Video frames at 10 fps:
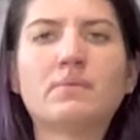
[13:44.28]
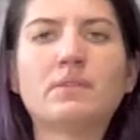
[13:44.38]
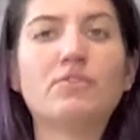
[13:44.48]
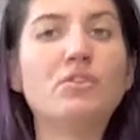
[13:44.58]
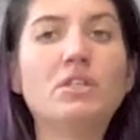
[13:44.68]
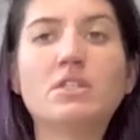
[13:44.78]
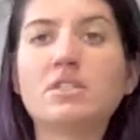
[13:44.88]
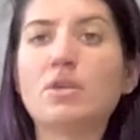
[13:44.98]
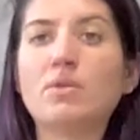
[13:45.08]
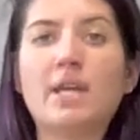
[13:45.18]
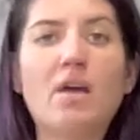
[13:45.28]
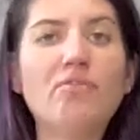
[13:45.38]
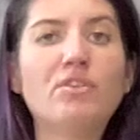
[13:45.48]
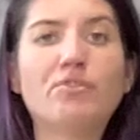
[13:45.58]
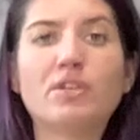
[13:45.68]
If you need to slow
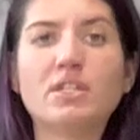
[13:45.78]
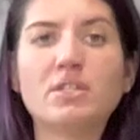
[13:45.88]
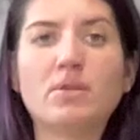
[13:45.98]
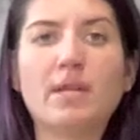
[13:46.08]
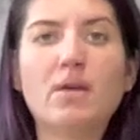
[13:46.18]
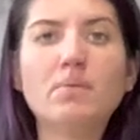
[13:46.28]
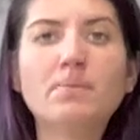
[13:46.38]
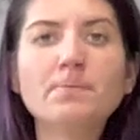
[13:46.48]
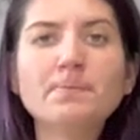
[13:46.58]
down, feel free to slow down.